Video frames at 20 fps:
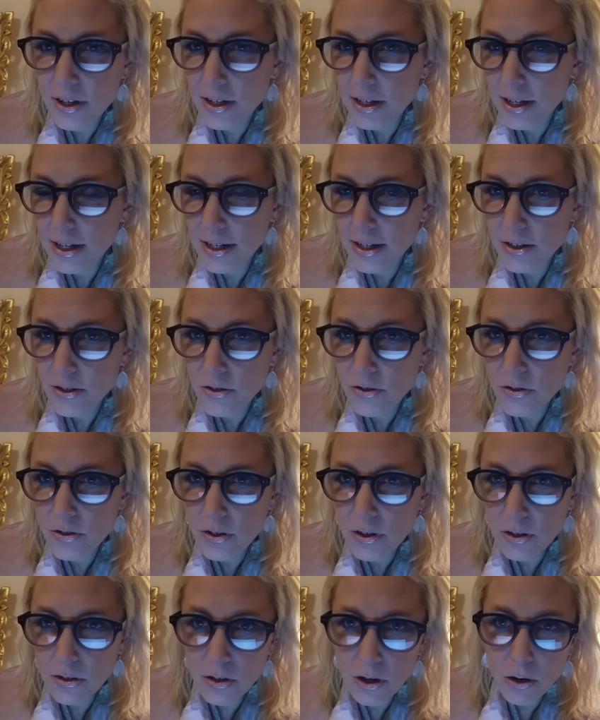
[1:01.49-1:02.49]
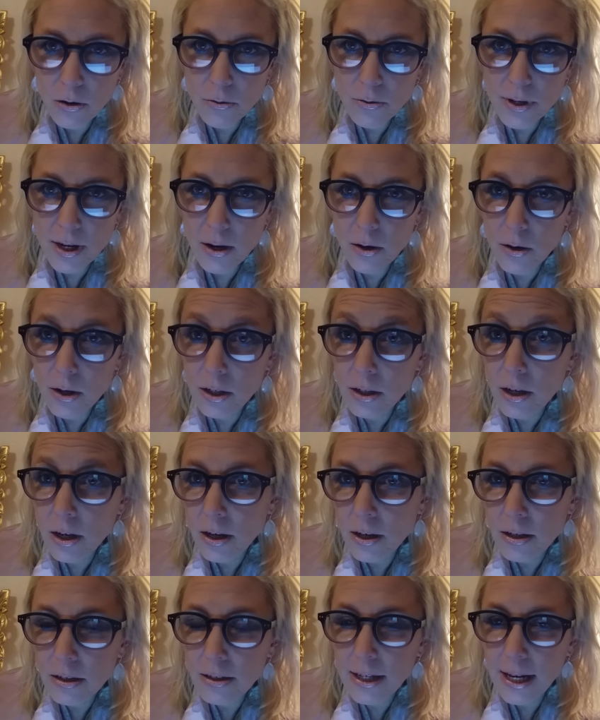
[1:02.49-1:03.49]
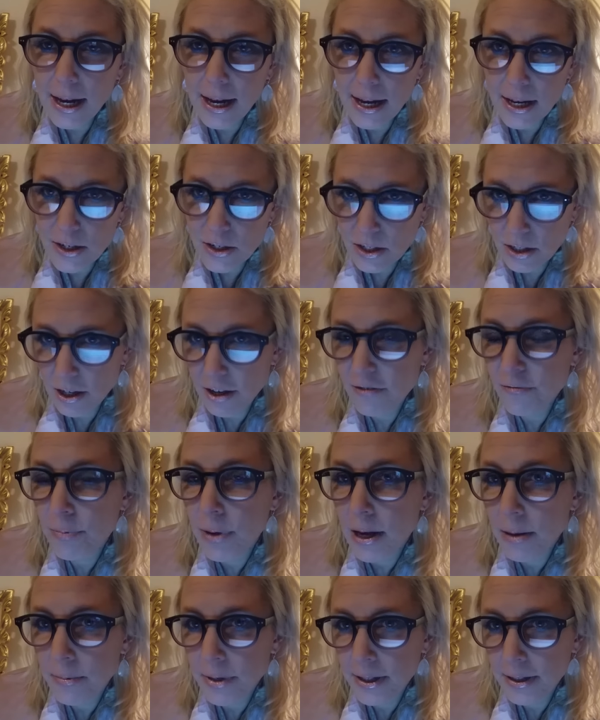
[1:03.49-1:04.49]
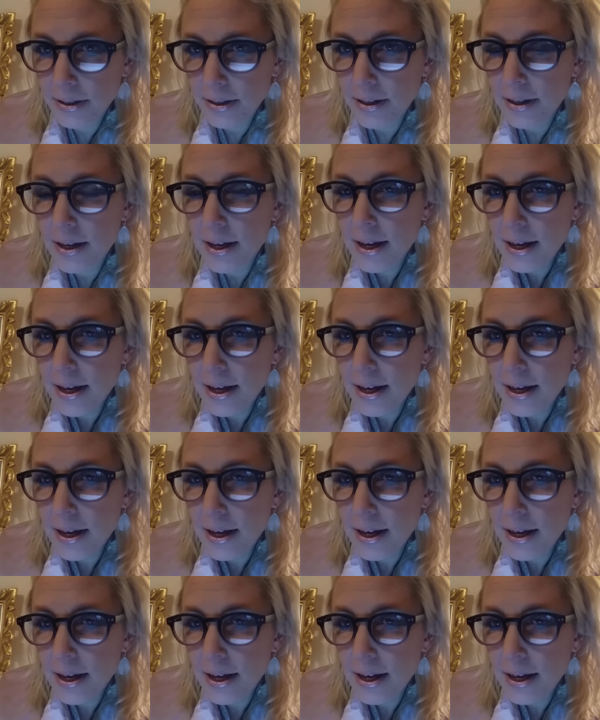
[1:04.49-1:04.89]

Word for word: that is known or called as love bombing.